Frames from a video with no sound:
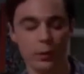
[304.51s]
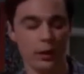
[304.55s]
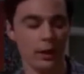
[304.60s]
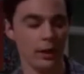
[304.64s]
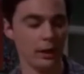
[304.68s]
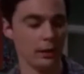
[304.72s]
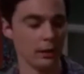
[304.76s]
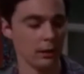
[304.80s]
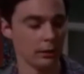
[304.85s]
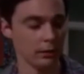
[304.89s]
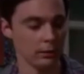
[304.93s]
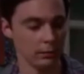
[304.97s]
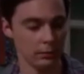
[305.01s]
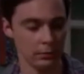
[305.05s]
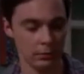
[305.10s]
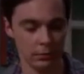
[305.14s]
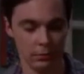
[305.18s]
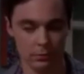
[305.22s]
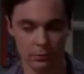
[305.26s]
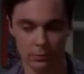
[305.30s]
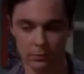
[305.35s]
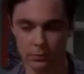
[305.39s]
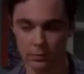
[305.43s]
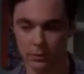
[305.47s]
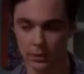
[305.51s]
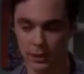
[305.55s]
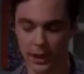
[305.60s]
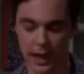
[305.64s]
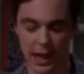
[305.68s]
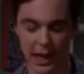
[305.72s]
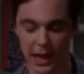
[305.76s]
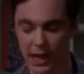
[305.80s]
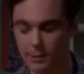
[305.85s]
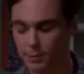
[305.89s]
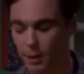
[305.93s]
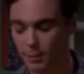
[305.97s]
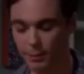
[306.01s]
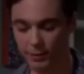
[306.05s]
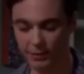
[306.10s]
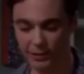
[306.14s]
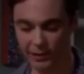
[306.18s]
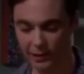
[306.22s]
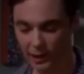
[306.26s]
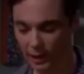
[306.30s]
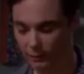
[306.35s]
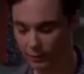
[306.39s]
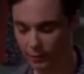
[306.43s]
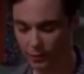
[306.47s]
Figures and tables should be
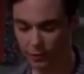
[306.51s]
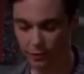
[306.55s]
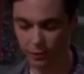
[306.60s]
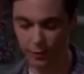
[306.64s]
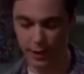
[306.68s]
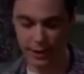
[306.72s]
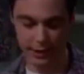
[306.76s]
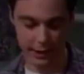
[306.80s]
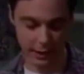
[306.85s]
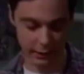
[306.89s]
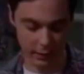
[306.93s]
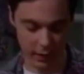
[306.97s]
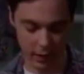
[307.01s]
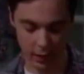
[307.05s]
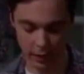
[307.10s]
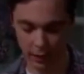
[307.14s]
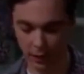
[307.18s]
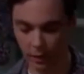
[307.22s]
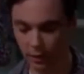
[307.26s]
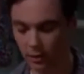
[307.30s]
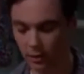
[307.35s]
self-explanatory.